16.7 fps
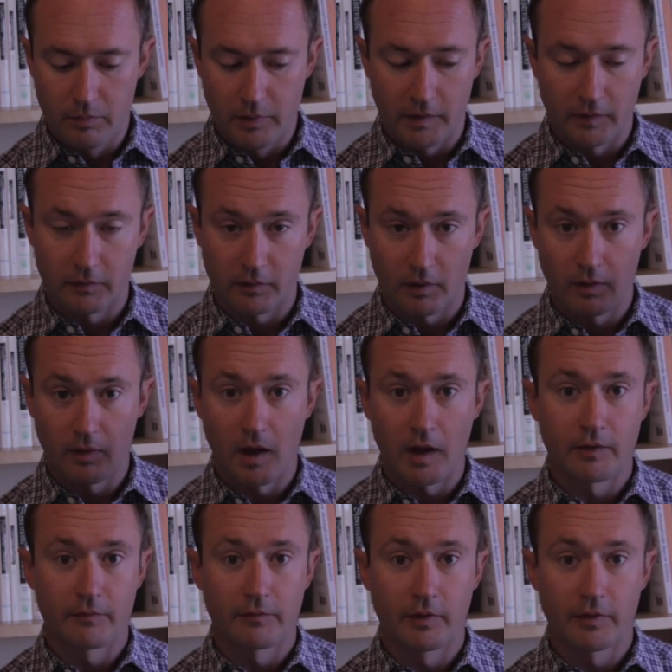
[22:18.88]
because a
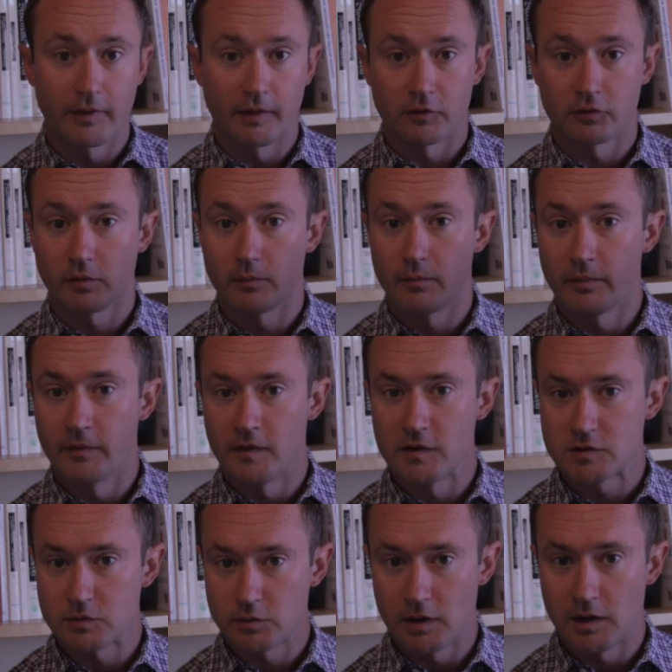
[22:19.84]
lot of the things from
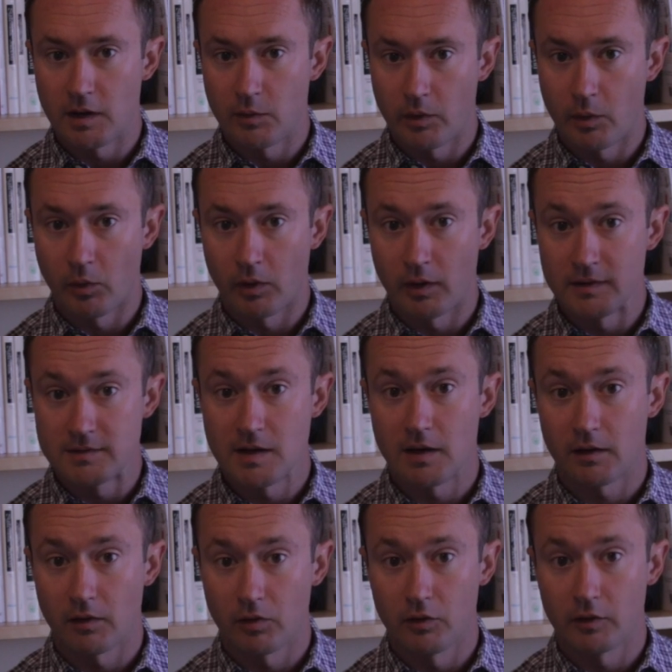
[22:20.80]
this reading we want to
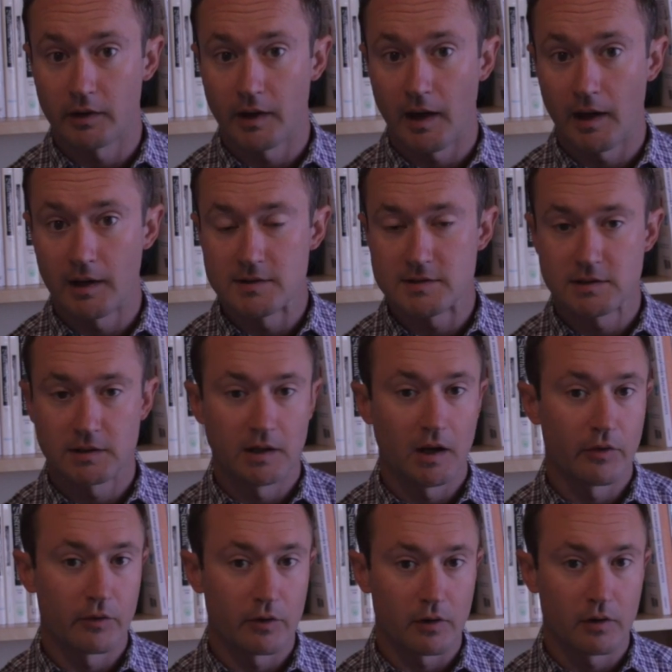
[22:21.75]
take a look at
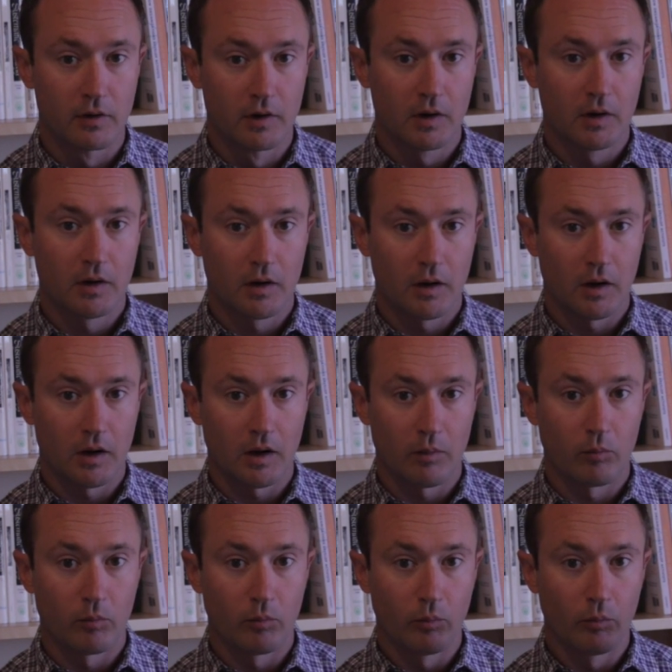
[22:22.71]
together
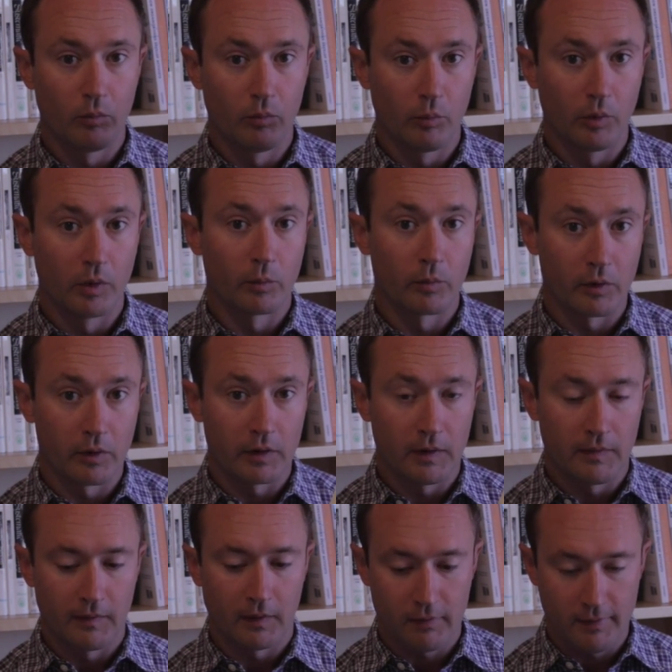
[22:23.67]
when we're
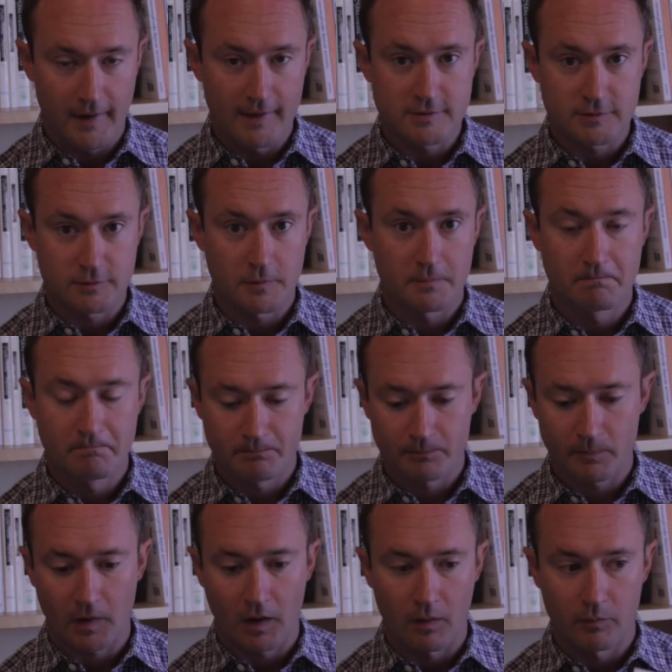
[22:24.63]
in the classroom.
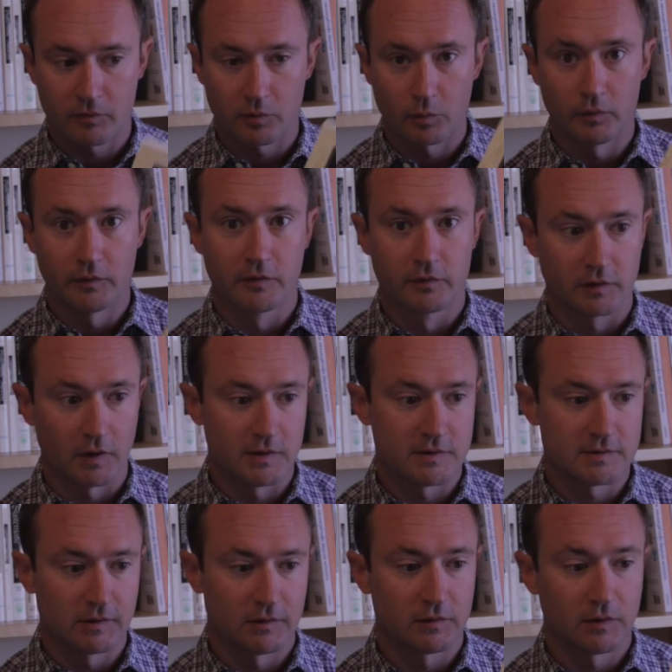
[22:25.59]
So we'll
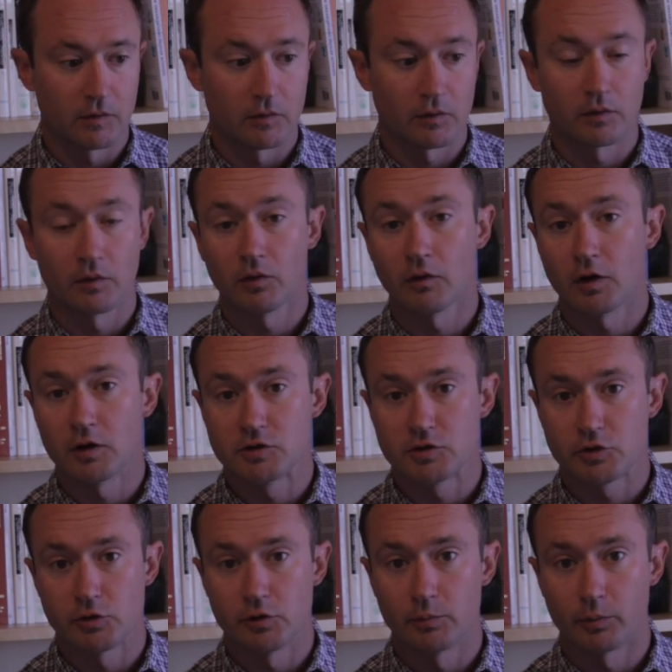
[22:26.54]
discuss this either in a
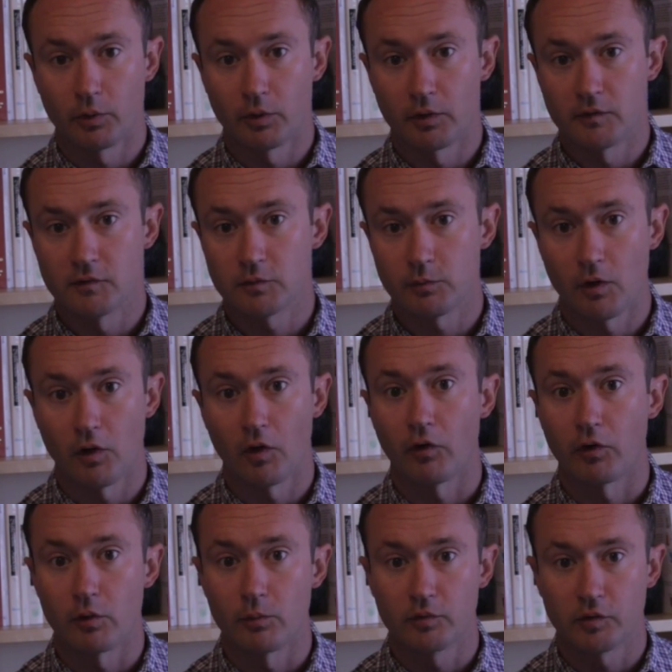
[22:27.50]
large group or in small
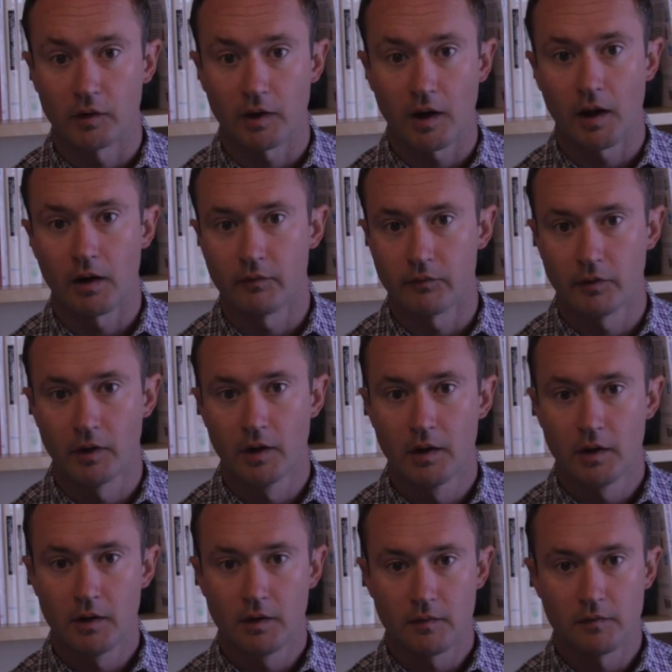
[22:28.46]
groups and kind of
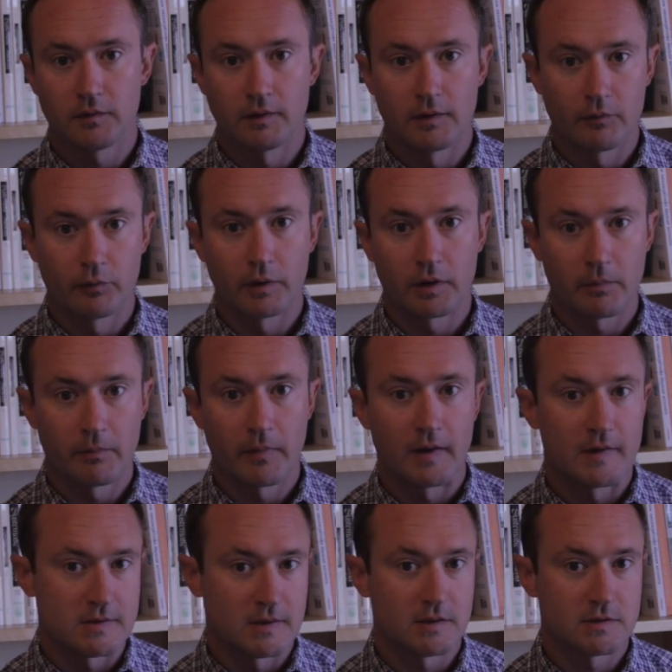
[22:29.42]
see if we can
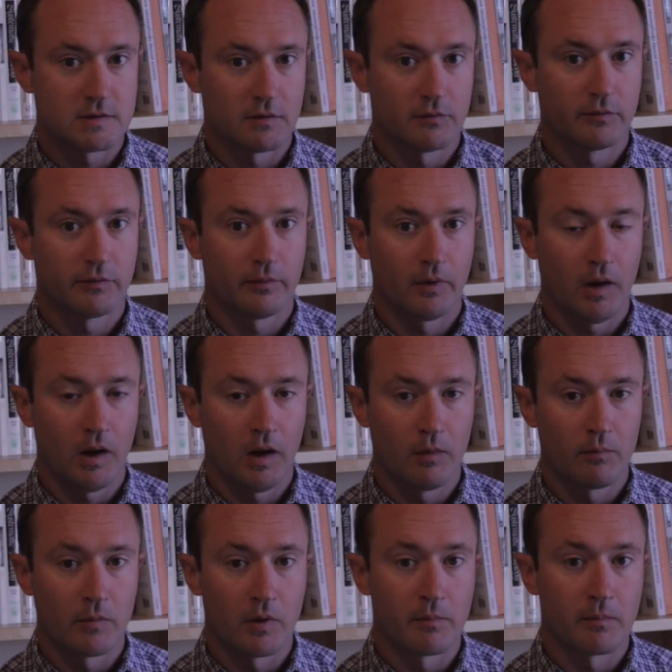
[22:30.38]
make sense of
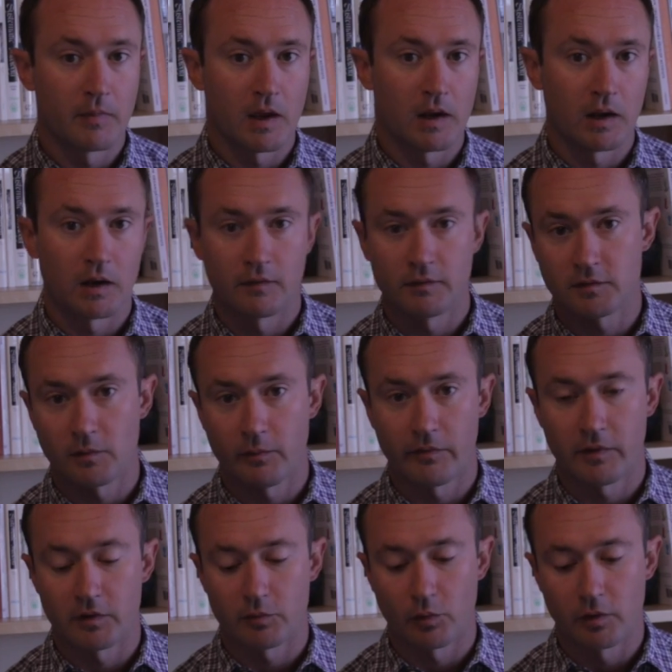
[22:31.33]
the meaning of some
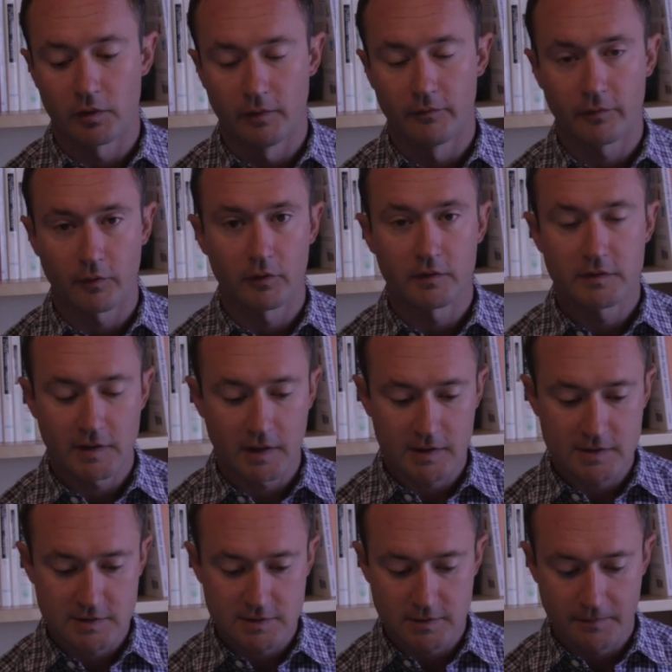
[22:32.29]
of these more difficult
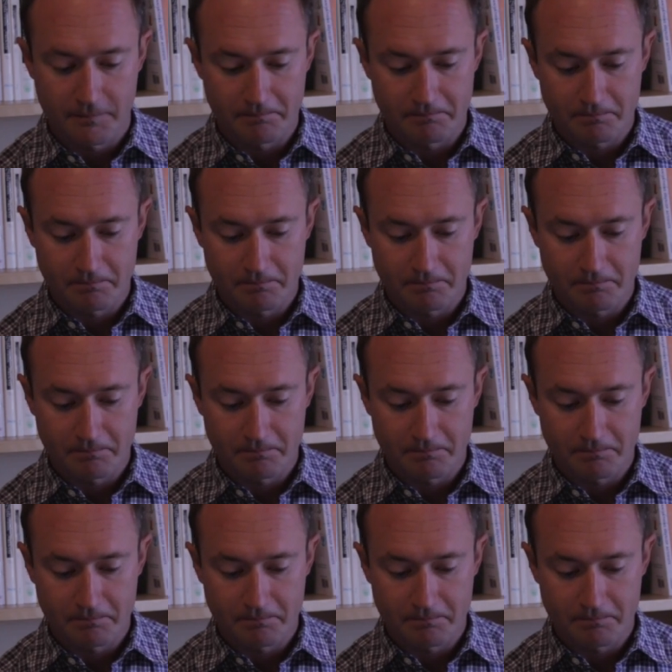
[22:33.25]
texts.